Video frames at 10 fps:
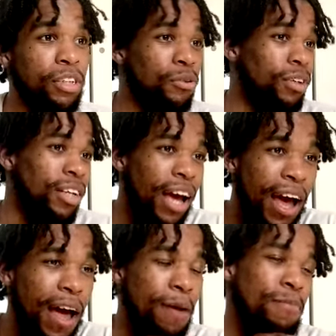No
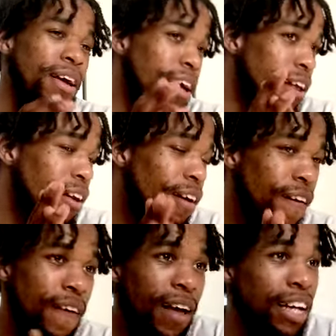cap, man.
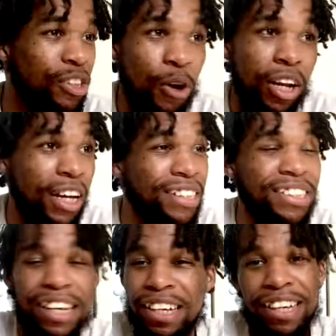That's all I gotta
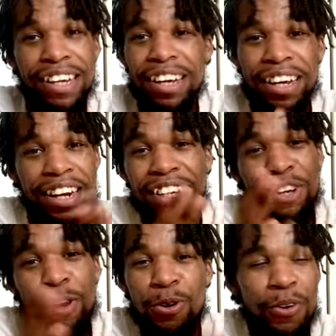say, and that's
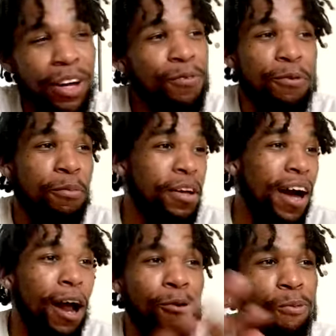all you're gonna get from me.
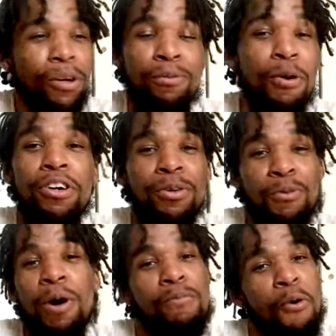I don't. What more do
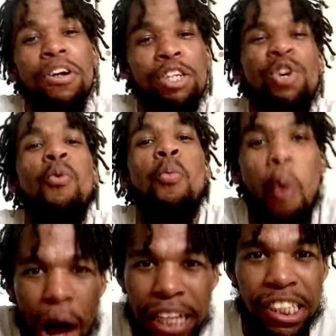you
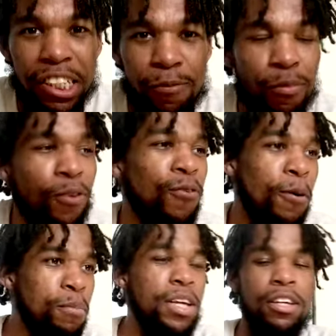want from
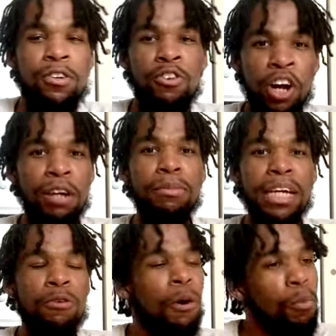me? You know what I
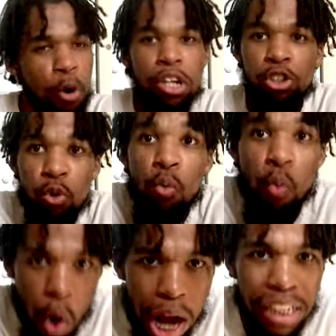mean? What more do you
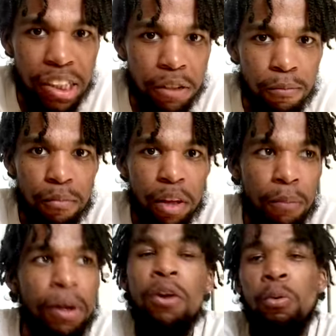want,
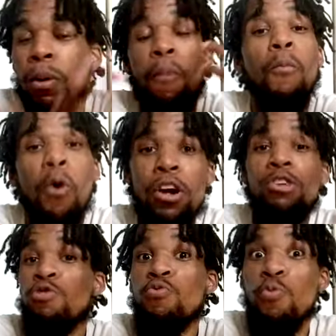Piddle? What more do
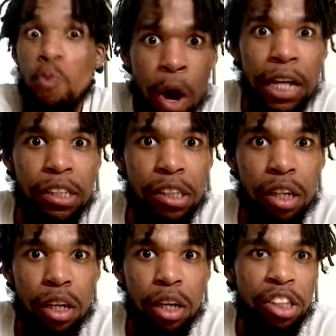you want?
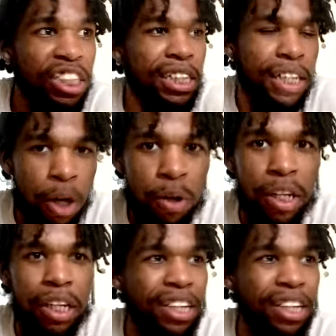She killed it.